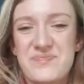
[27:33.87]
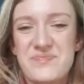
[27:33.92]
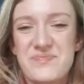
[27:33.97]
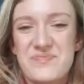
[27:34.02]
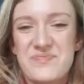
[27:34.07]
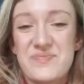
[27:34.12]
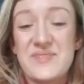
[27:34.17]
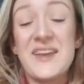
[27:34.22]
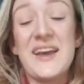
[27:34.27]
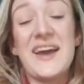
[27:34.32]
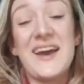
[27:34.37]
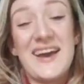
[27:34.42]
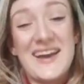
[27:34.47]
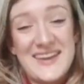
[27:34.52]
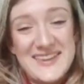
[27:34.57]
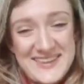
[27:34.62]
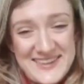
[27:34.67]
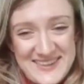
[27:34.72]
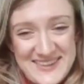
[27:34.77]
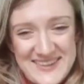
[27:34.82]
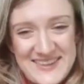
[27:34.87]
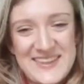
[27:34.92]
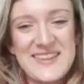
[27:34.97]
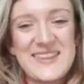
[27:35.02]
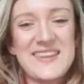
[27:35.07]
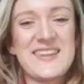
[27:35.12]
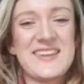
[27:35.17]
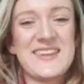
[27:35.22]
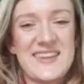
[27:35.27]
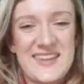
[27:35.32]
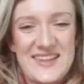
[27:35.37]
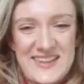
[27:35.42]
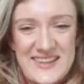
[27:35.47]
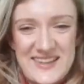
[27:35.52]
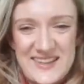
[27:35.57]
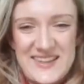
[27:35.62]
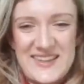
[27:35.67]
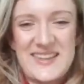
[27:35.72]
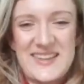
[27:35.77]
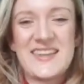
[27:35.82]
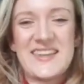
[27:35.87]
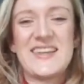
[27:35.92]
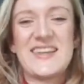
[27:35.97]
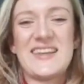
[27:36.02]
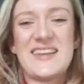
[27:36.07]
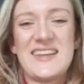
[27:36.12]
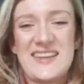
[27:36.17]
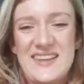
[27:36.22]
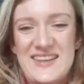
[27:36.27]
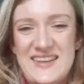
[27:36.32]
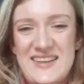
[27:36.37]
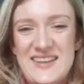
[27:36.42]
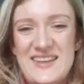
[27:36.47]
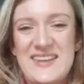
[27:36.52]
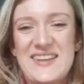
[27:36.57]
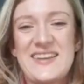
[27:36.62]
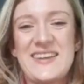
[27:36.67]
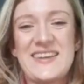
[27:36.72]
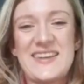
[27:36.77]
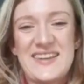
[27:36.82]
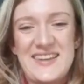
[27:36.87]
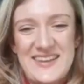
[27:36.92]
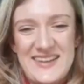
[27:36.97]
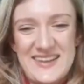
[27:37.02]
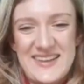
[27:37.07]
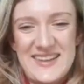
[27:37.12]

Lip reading: because it is located here. It is here.